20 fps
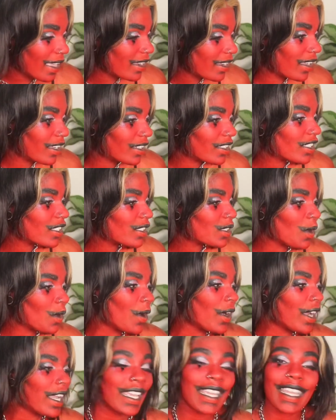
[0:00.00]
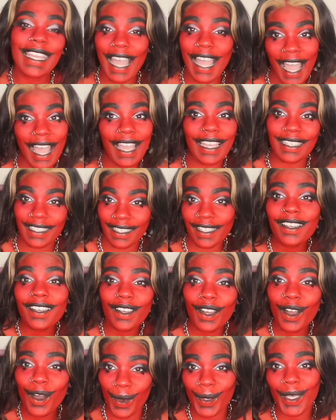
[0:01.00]
@_Ingaia,
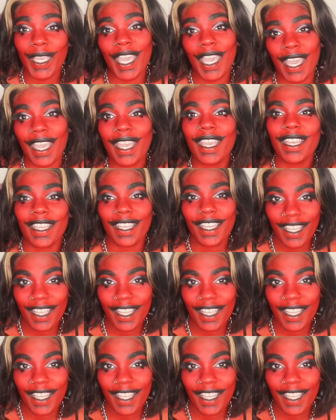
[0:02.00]
okay?